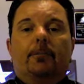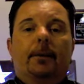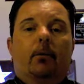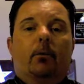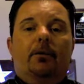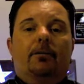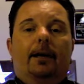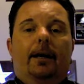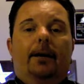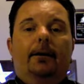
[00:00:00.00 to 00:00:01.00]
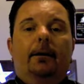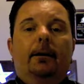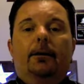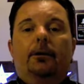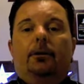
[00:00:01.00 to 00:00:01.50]
Now once again,
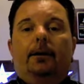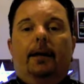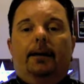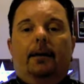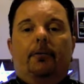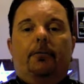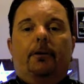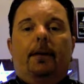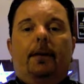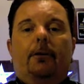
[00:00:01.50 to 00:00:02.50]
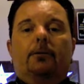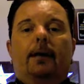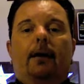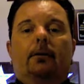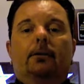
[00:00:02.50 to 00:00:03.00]
you can take that fifty thousand
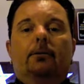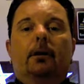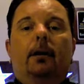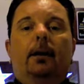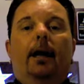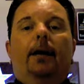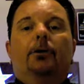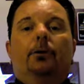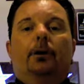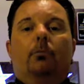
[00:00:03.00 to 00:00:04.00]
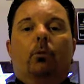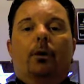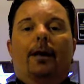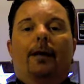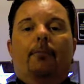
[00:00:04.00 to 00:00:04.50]
dollars and you can
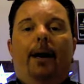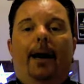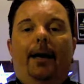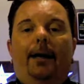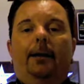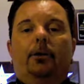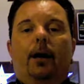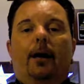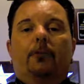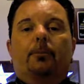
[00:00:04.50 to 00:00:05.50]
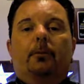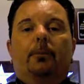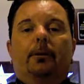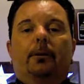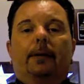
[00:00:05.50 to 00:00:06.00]
work on paying your hospital
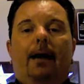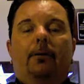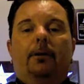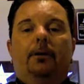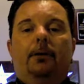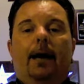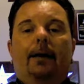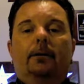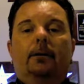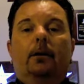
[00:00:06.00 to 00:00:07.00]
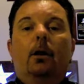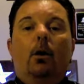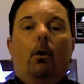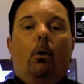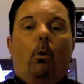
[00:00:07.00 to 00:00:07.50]
bill down that you got,
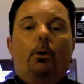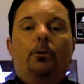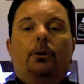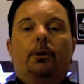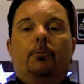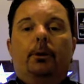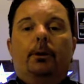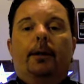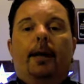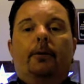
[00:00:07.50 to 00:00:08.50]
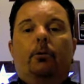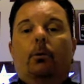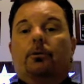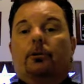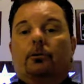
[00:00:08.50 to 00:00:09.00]
or you can put that
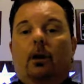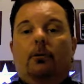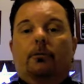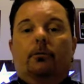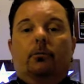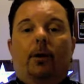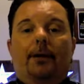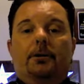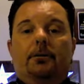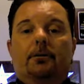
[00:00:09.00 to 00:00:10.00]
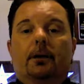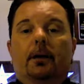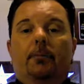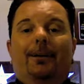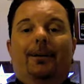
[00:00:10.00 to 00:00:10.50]
towards your loss of wages,
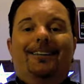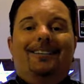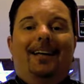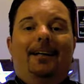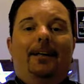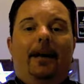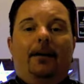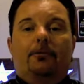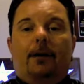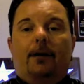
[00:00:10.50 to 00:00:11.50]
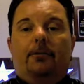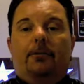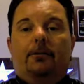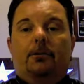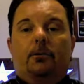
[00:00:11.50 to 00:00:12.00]
because in any catastrophic
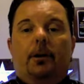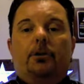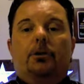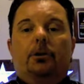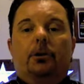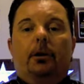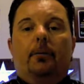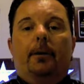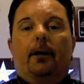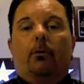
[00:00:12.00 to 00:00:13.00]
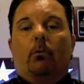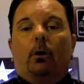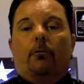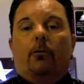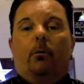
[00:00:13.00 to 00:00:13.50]
situation, you're going to be out of
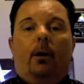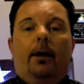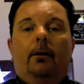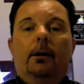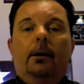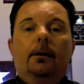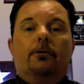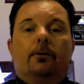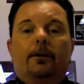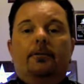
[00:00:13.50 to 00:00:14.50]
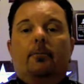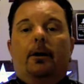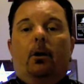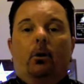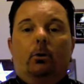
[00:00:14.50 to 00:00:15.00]
work for a while, so this
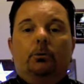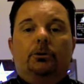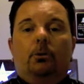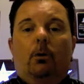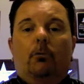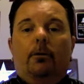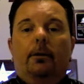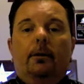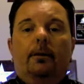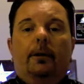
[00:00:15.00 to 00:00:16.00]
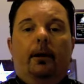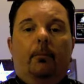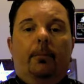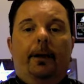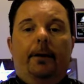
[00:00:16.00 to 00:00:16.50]
might hold you over to
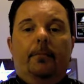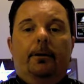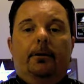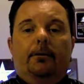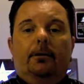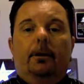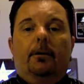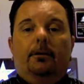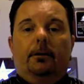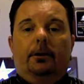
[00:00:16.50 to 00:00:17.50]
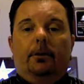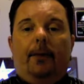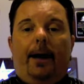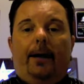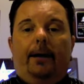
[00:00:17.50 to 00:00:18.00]
help pay the bills until you're
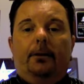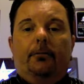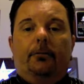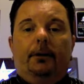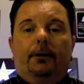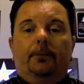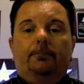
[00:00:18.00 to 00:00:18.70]
back on your feet.